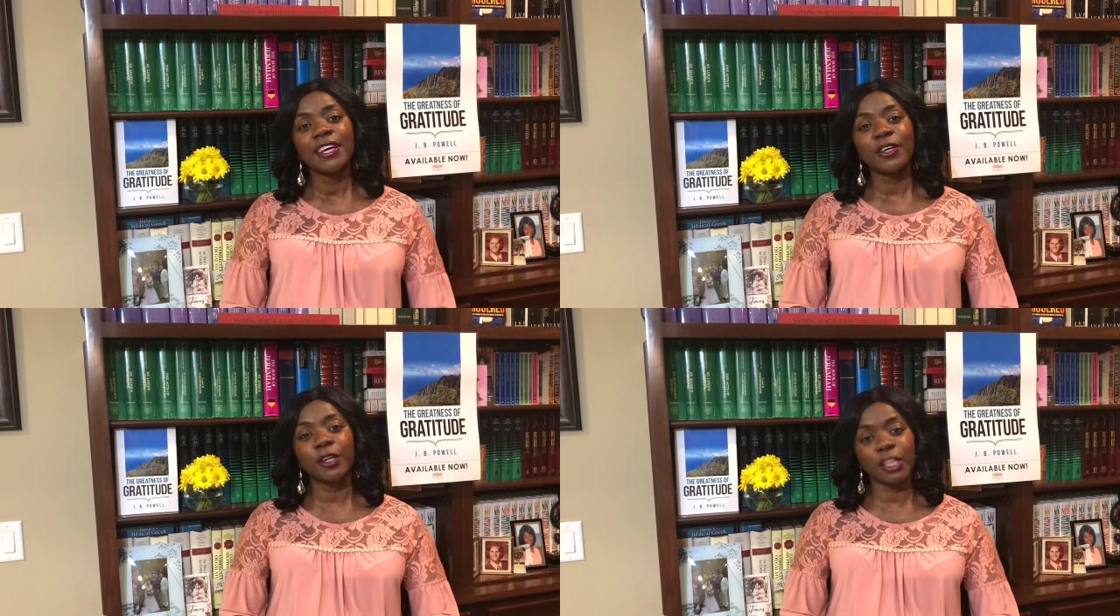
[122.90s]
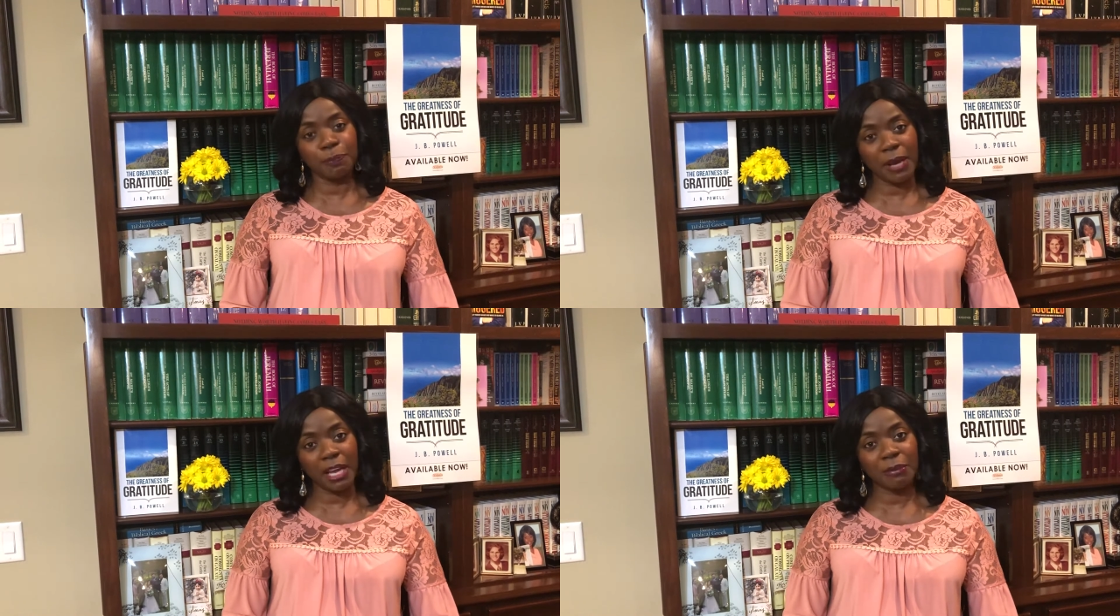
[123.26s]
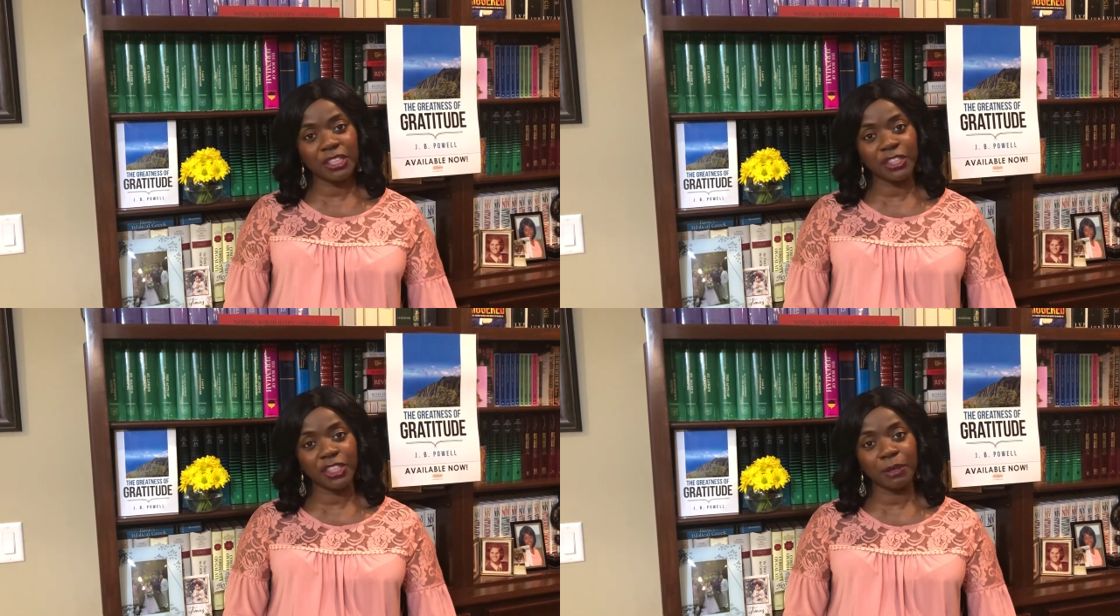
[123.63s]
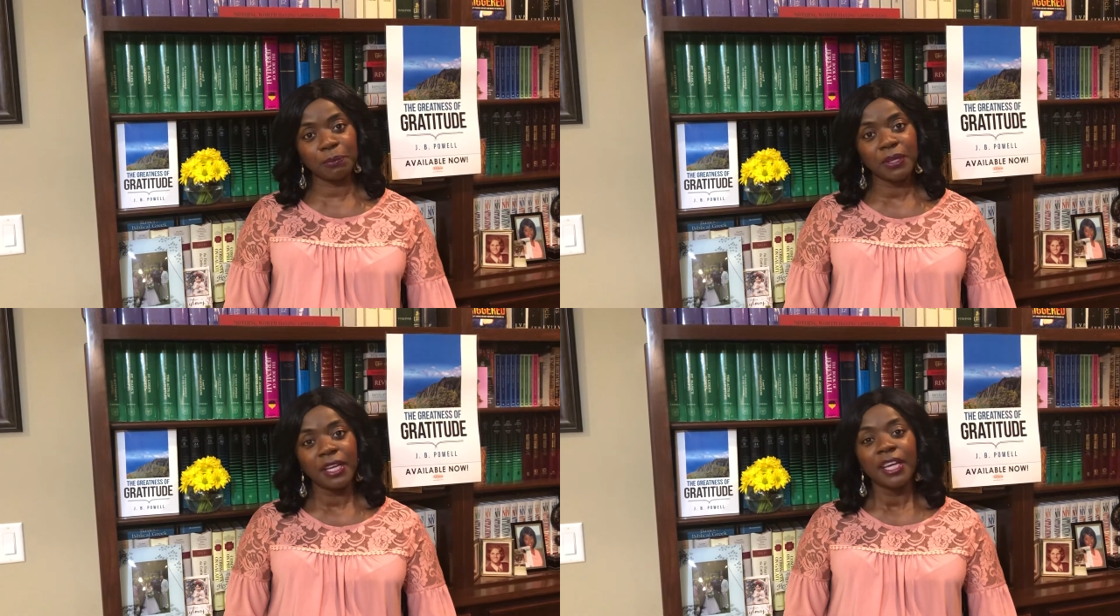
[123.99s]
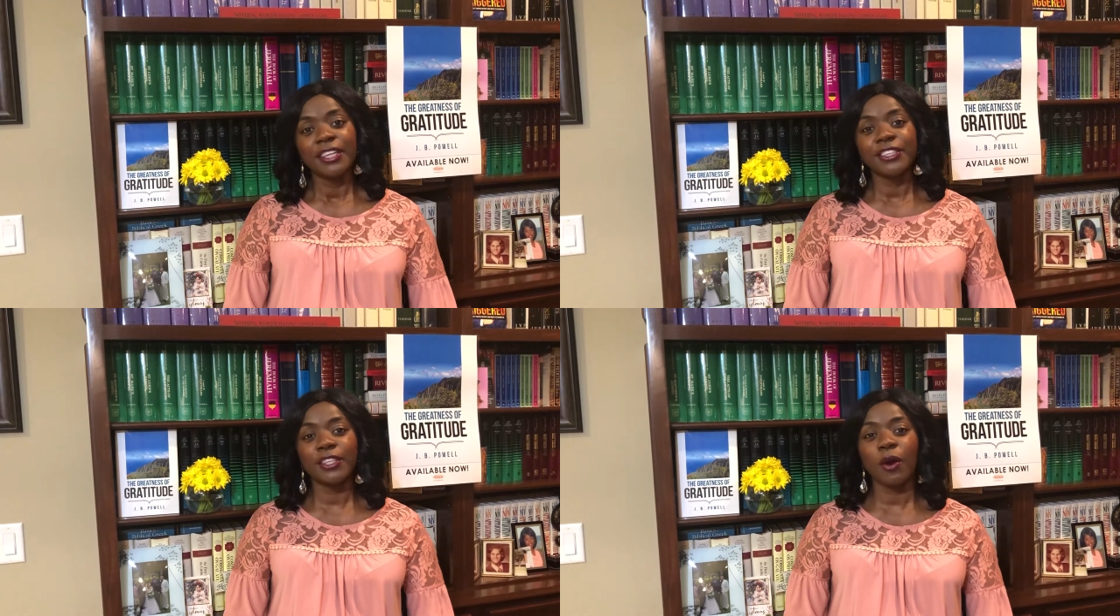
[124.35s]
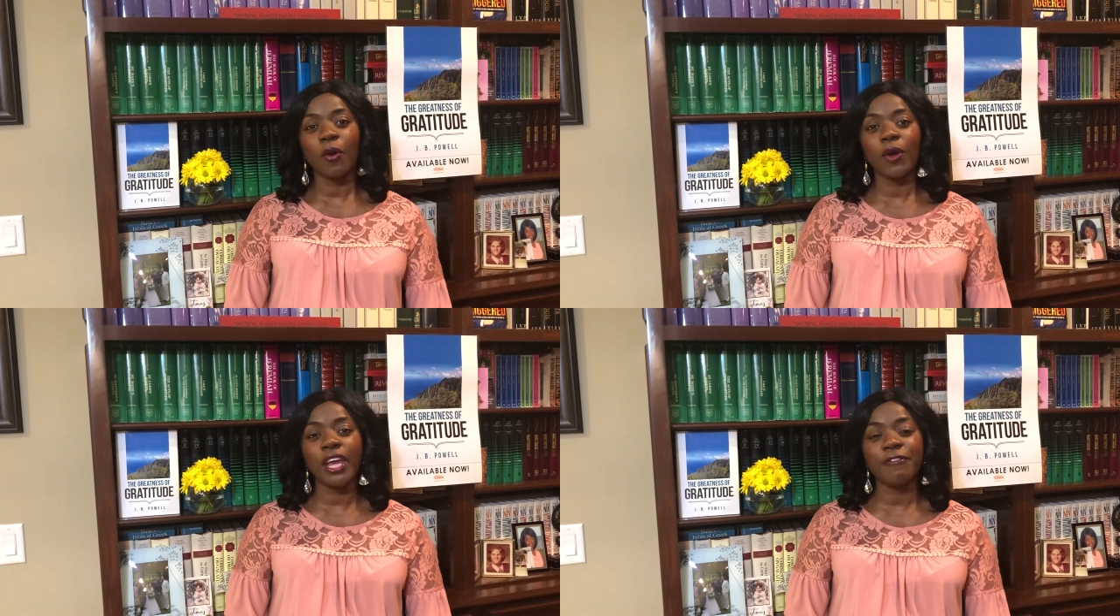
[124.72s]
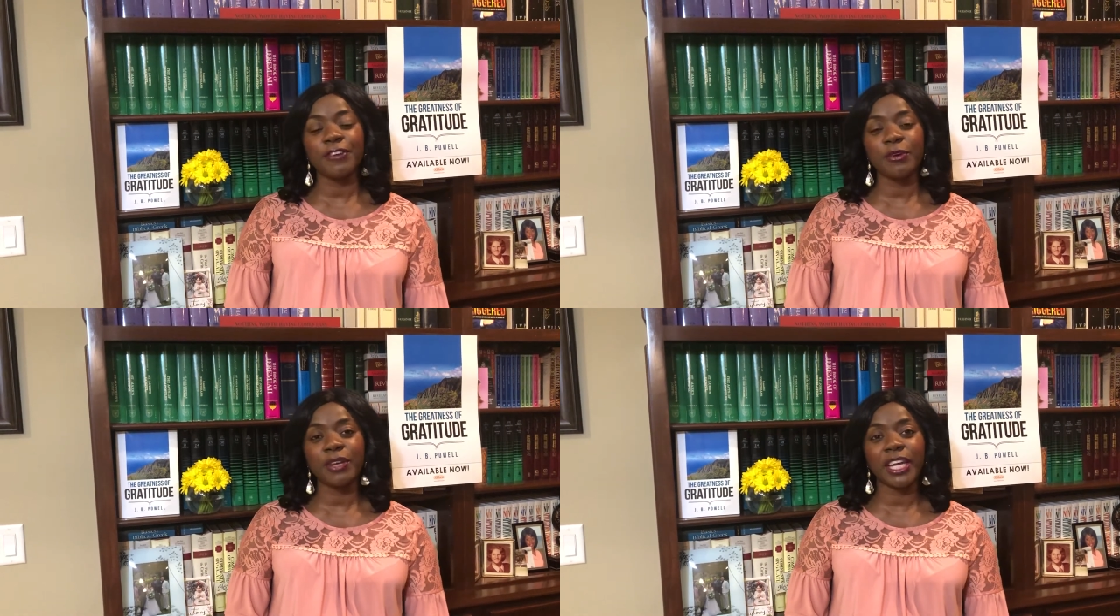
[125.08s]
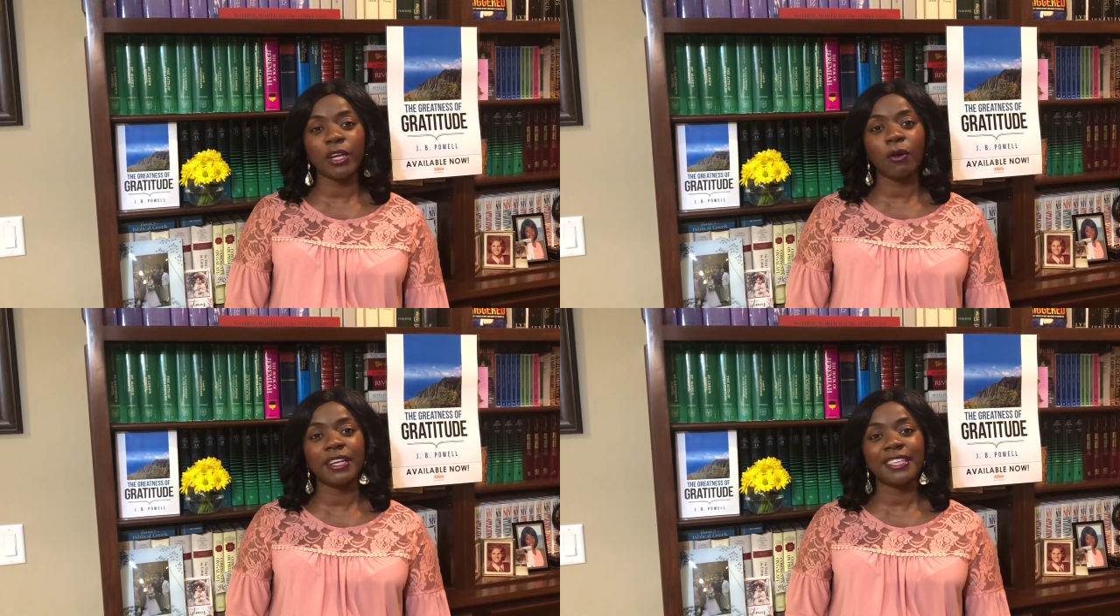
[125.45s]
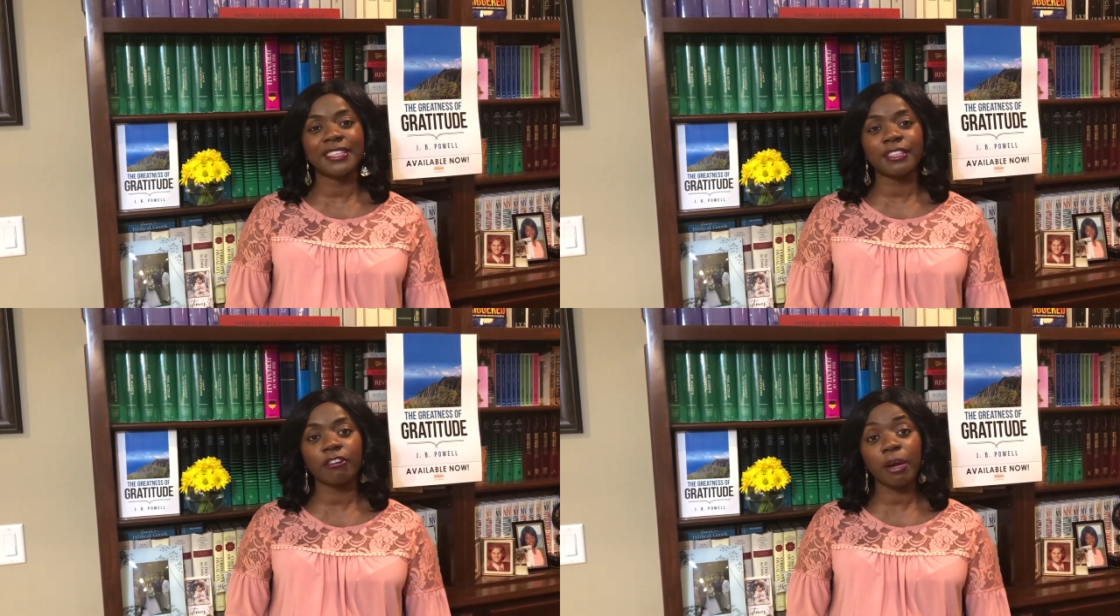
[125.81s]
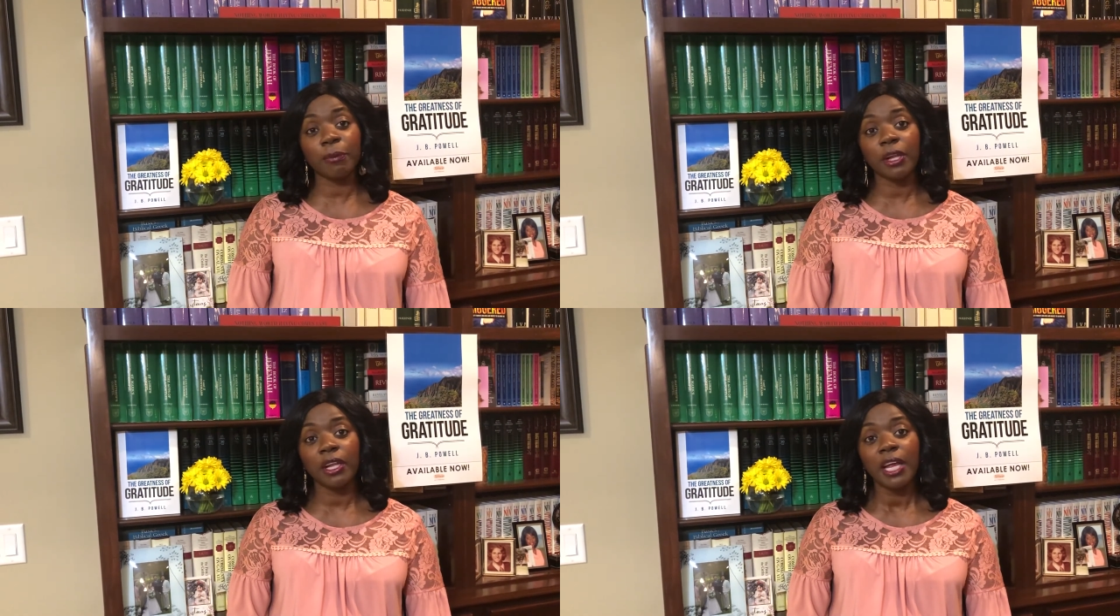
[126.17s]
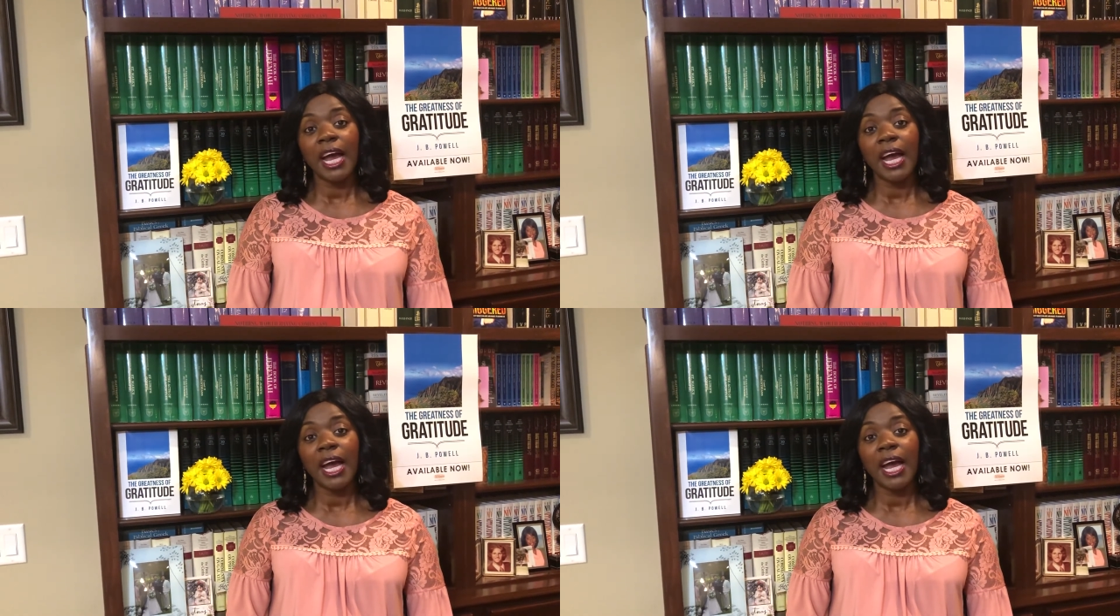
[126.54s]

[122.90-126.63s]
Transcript: good penmanship. So if you can only scribble,